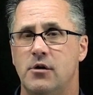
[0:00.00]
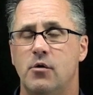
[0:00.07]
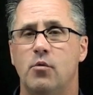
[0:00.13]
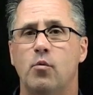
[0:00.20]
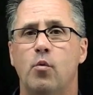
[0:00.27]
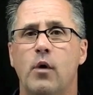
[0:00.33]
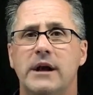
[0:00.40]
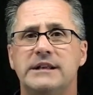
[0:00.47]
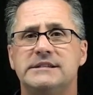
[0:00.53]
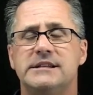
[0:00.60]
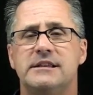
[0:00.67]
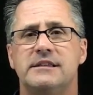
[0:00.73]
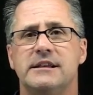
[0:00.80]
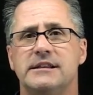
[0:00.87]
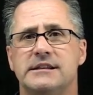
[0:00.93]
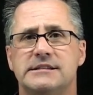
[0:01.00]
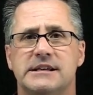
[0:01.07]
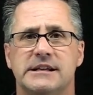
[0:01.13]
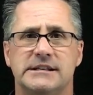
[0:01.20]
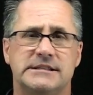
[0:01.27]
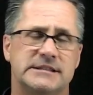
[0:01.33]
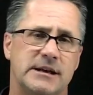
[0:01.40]
What is the thing that's
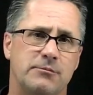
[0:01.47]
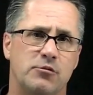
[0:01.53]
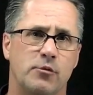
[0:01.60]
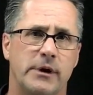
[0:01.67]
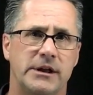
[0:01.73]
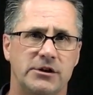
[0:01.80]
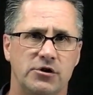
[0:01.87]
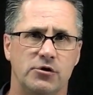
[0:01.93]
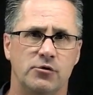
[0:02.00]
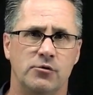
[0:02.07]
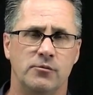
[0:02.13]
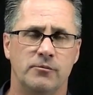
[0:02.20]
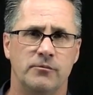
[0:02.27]
going to separate you?